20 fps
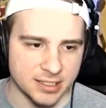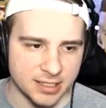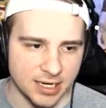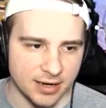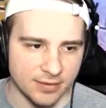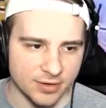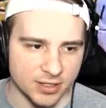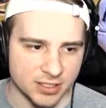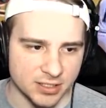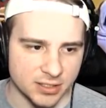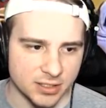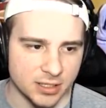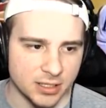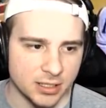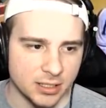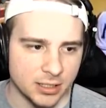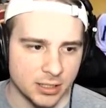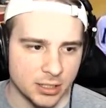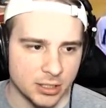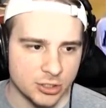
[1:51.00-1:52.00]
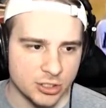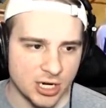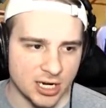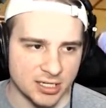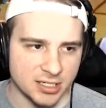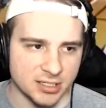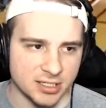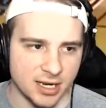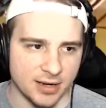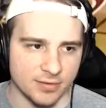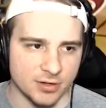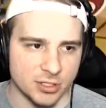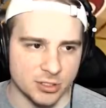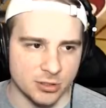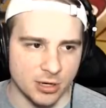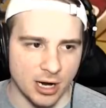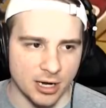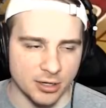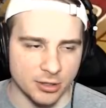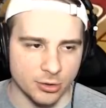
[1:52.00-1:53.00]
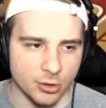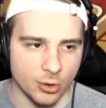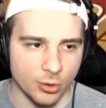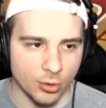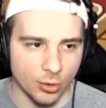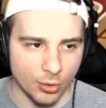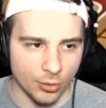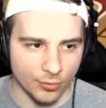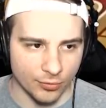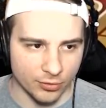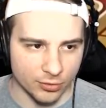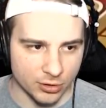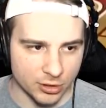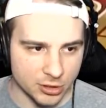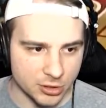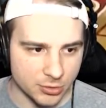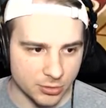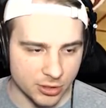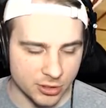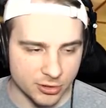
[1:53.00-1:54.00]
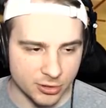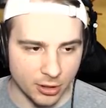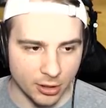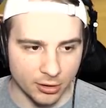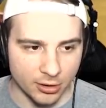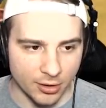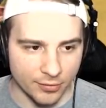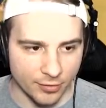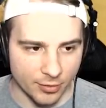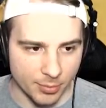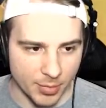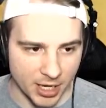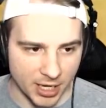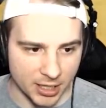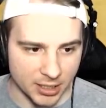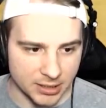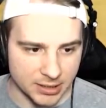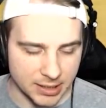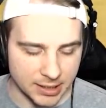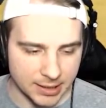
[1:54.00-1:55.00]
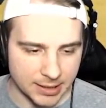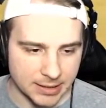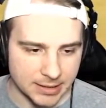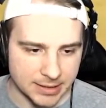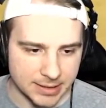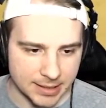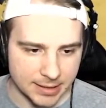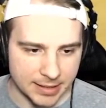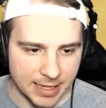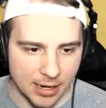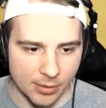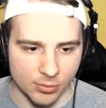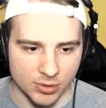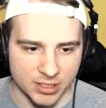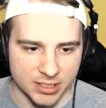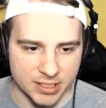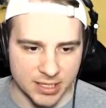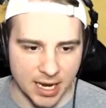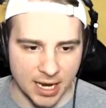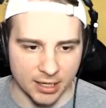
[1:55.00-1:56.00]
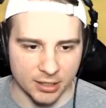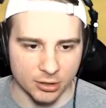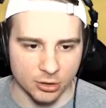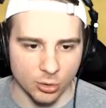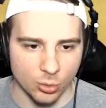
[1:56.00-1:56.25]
Davis. Jackson Davis trying to go over the tree trunk of a man. Dickinson, that one's not going to